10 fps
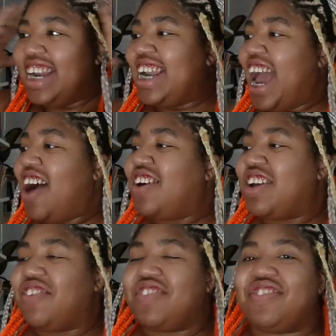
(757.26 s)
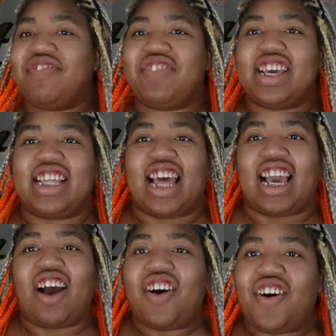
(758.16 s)
now it went from being
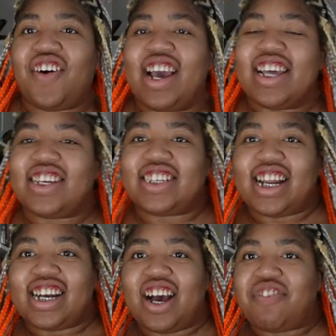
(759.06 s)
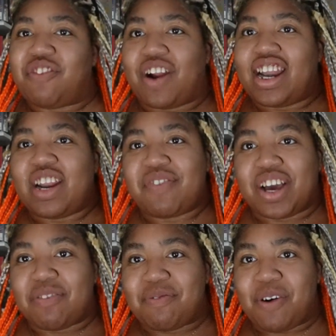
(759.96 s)
like, oh, there's not enough, or I need to
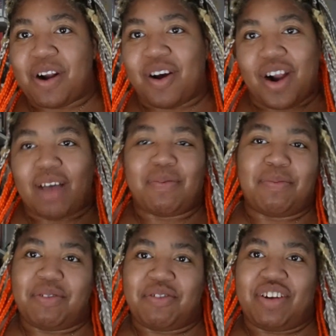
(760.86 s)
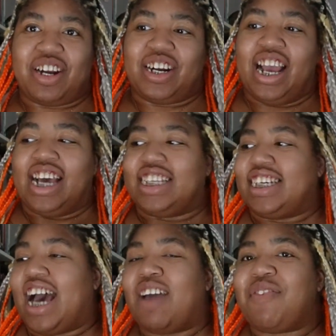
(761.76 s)
pick up more, or I'm a mood reader,
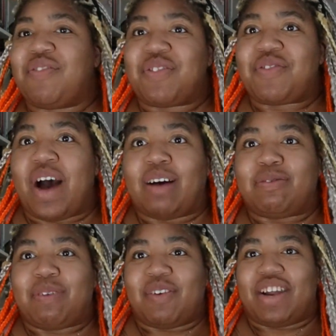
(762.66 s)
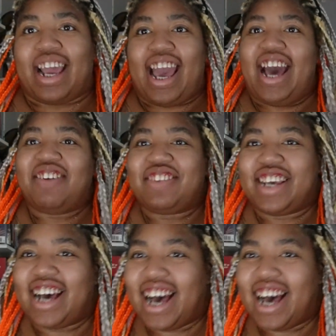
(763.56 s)
to I'm overwhelmed by what I have to,